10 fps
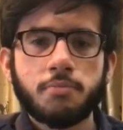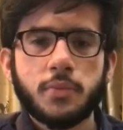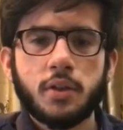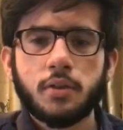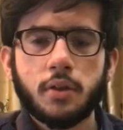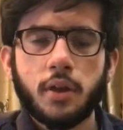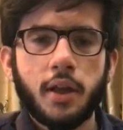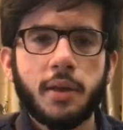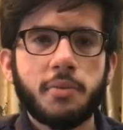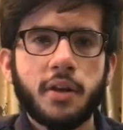just
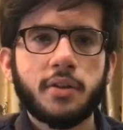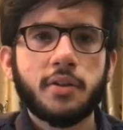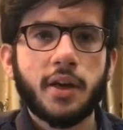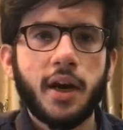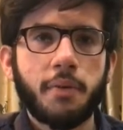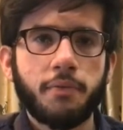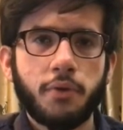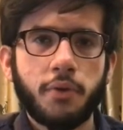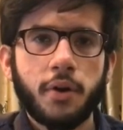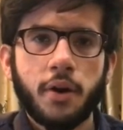eliminate the time
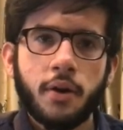for